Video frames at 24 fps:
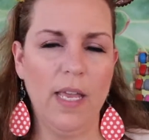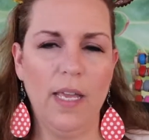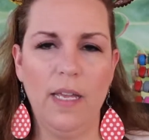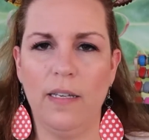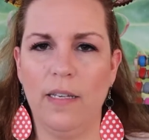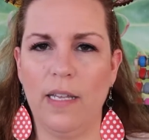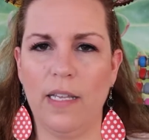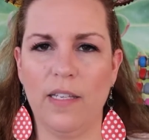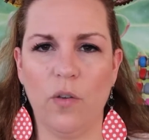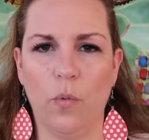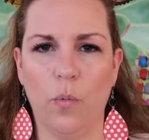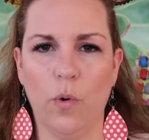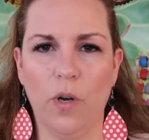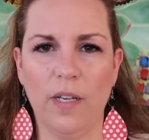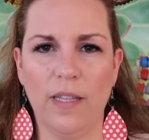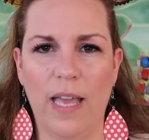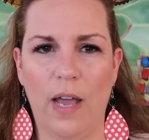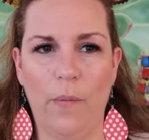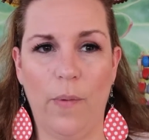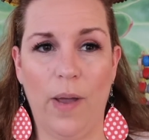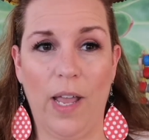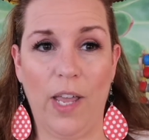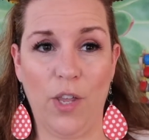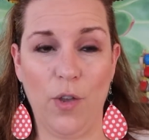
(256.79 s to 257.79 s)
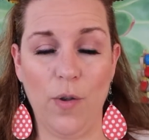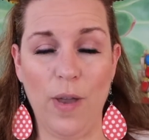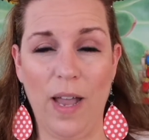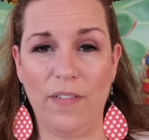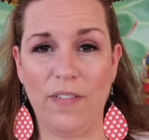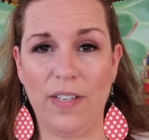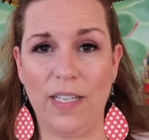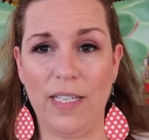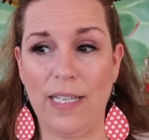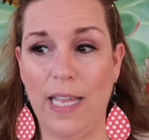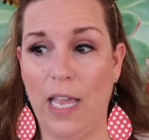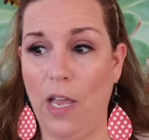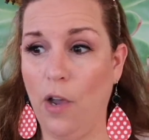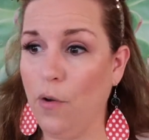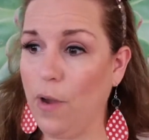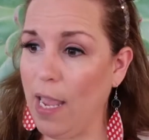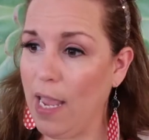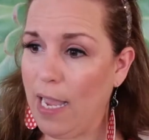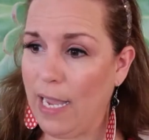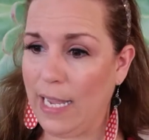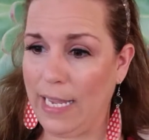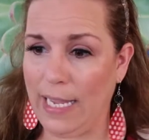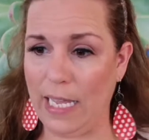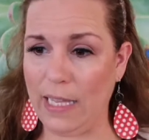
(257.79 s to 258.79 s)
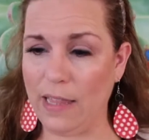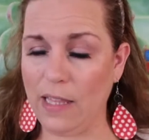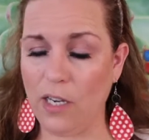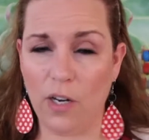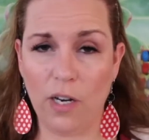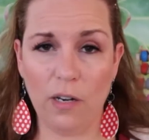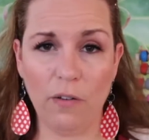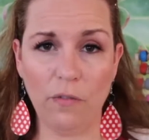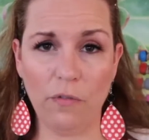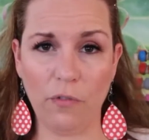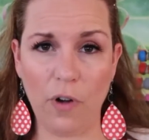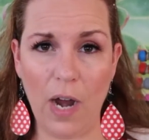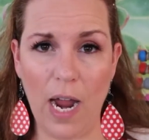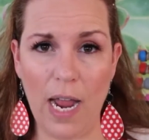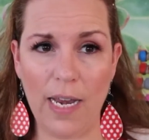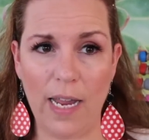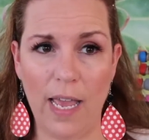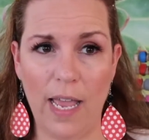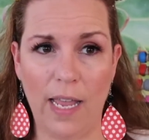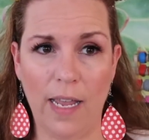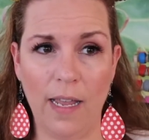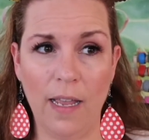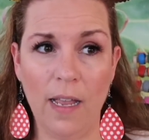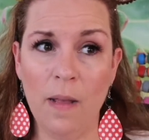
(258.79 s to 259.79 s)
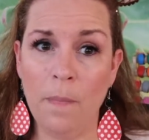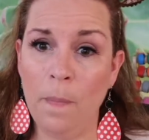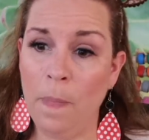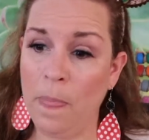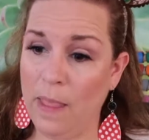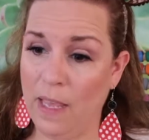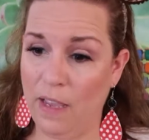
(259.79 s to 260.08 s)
It doesn't work that way. You have to say, okay, I get there on Friday.